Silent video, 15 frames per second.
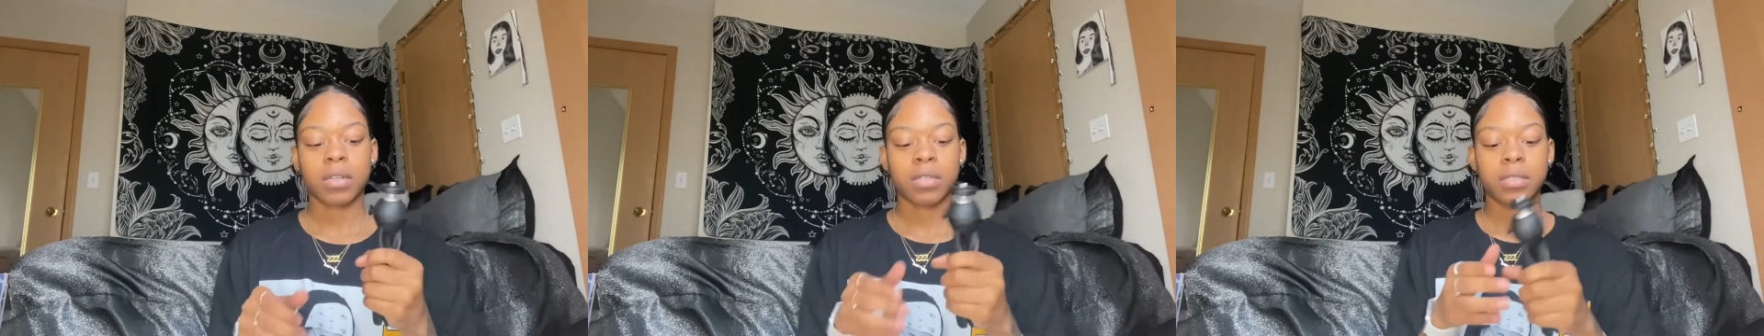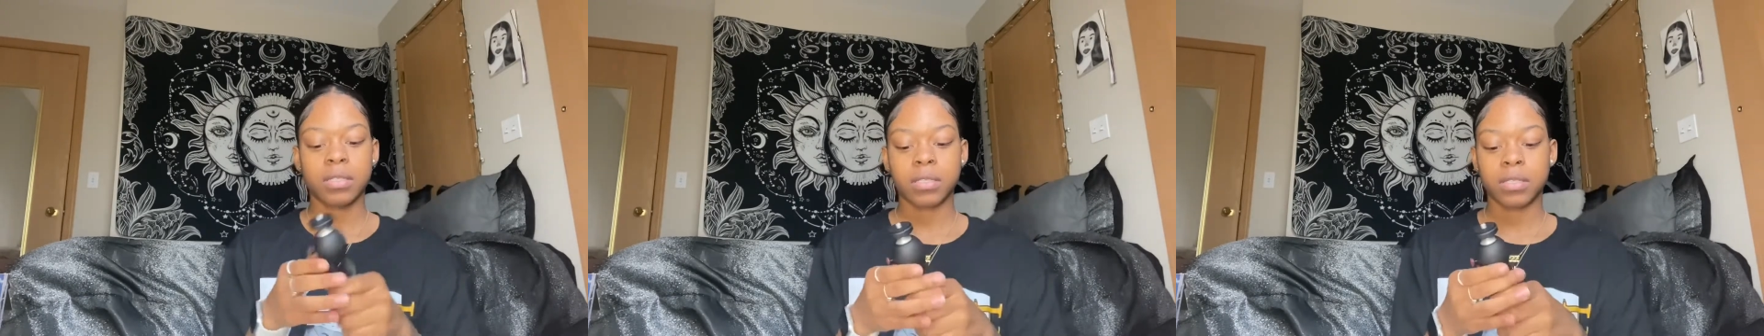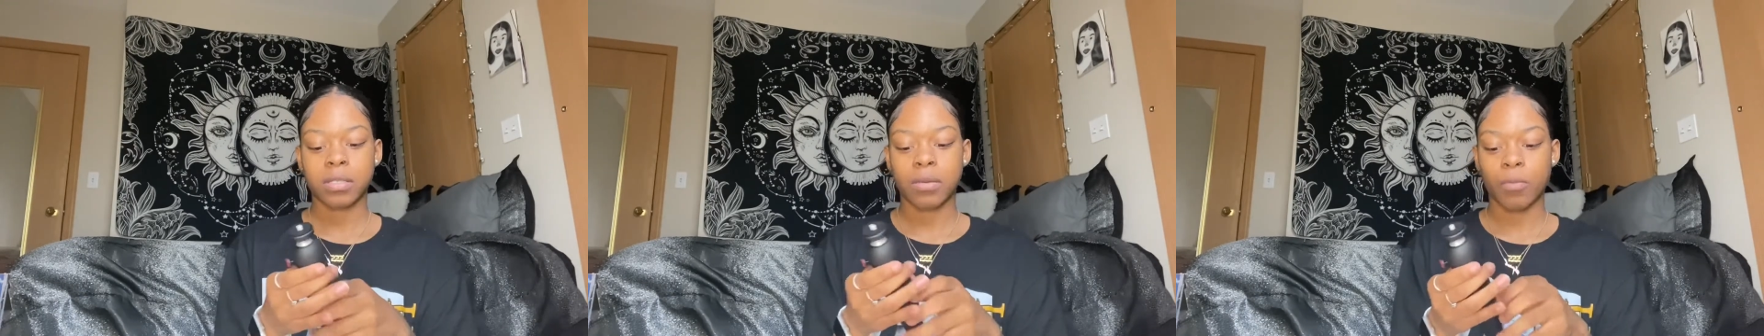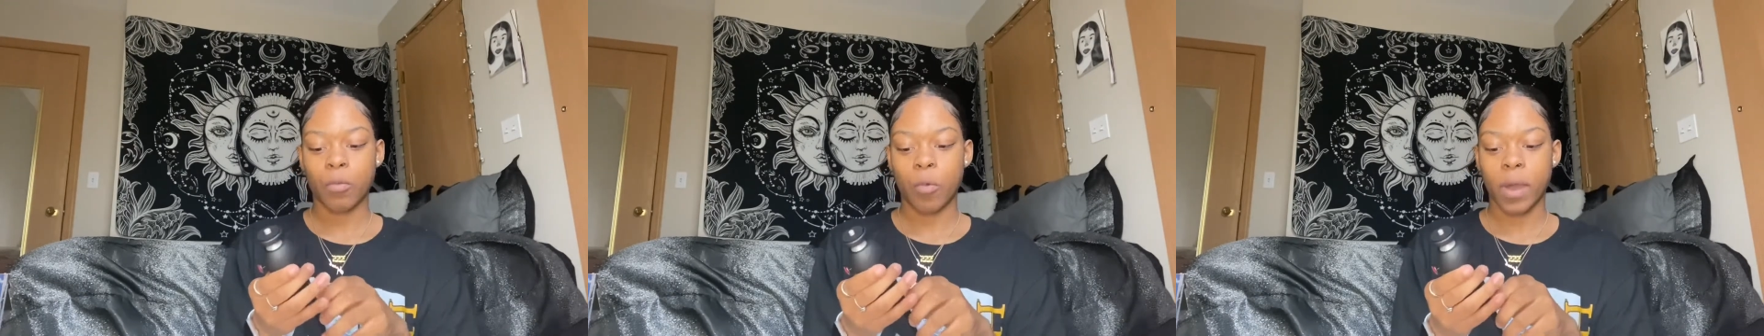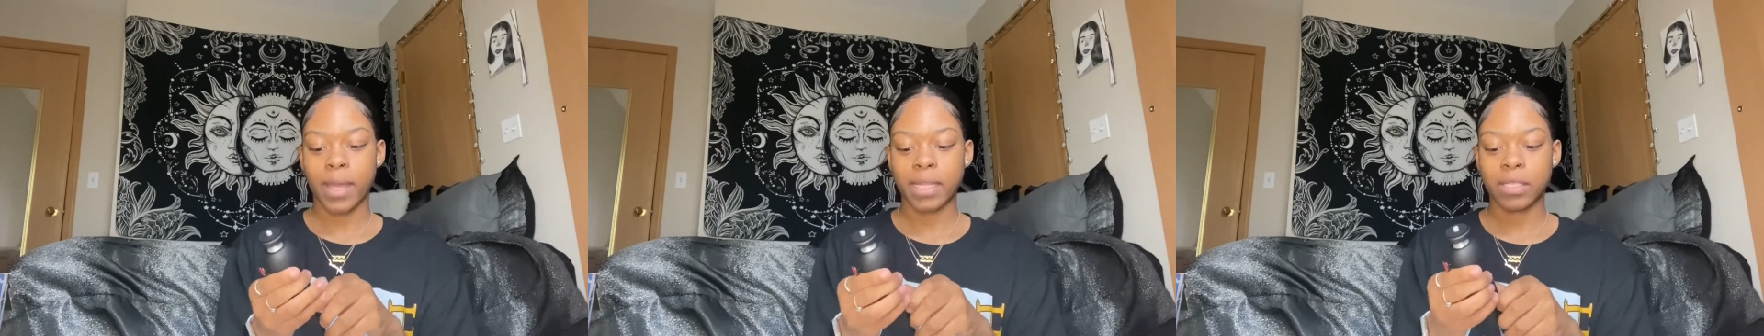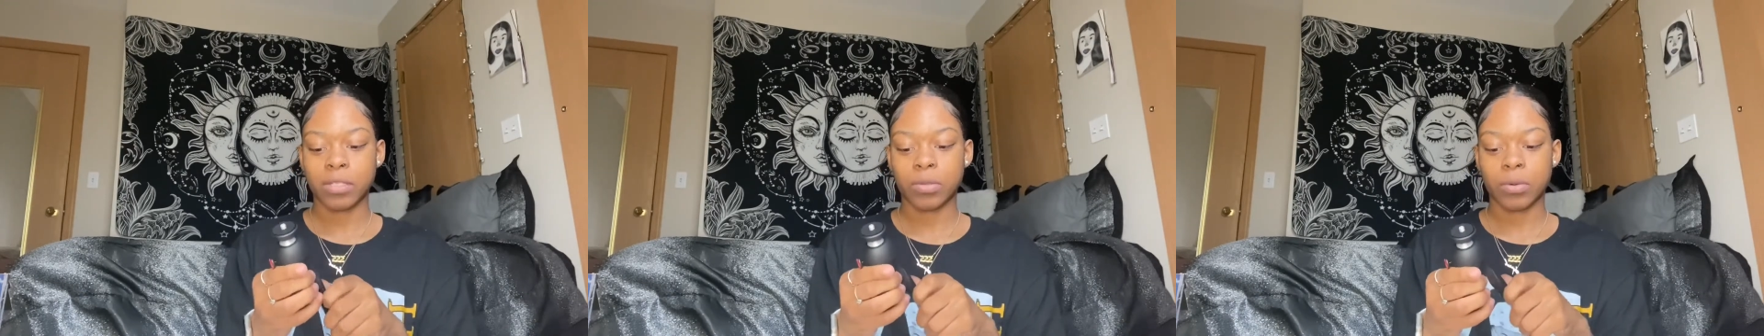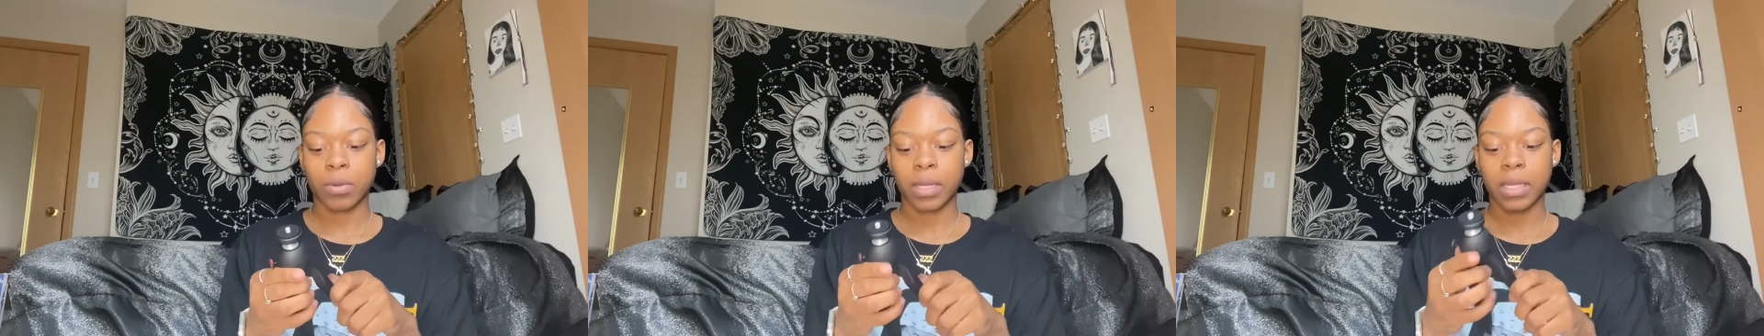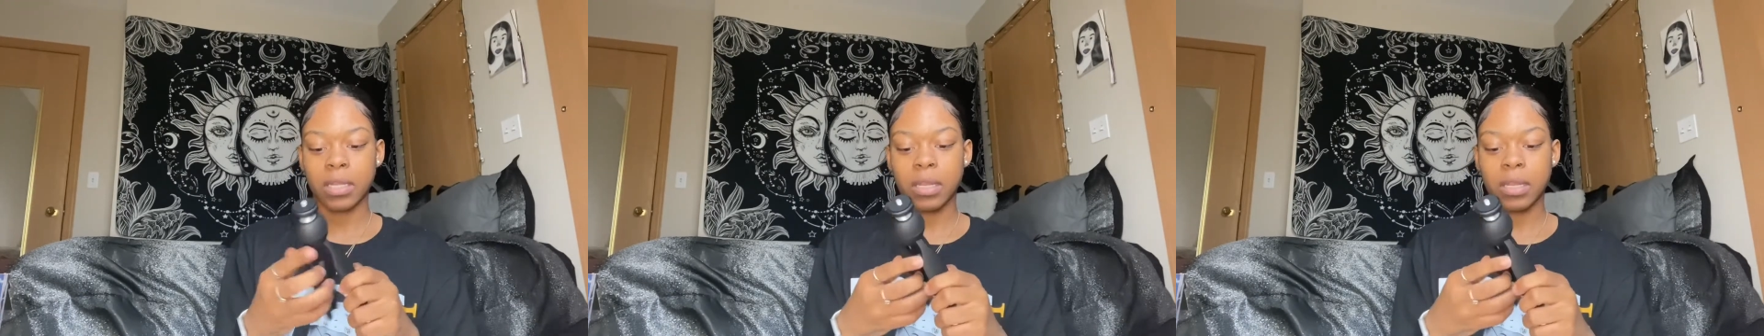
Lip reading: some weight to it.